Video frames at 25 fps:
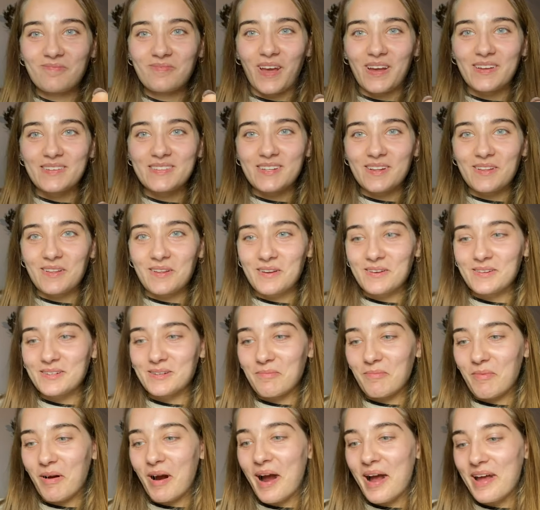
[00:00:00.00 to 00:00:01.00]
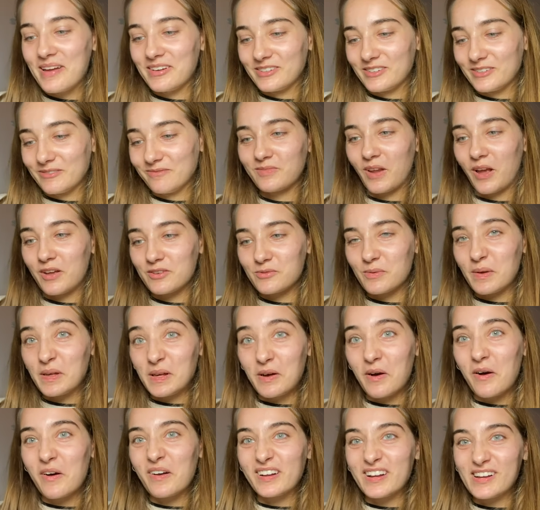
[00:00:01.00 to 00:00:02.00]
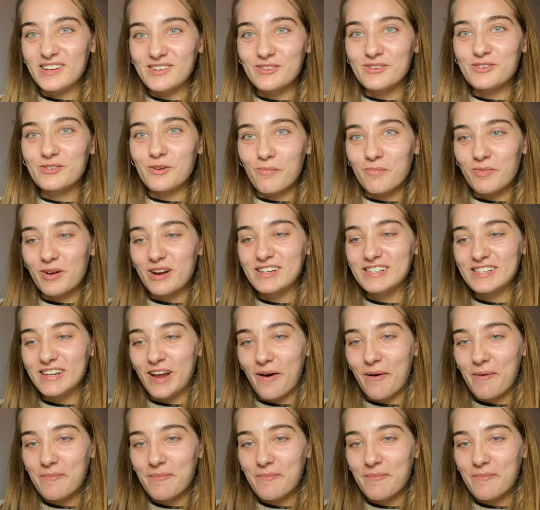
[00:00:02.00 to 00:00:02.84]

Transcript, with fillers: It's a little surprise. That's why we call it Kinder Surprise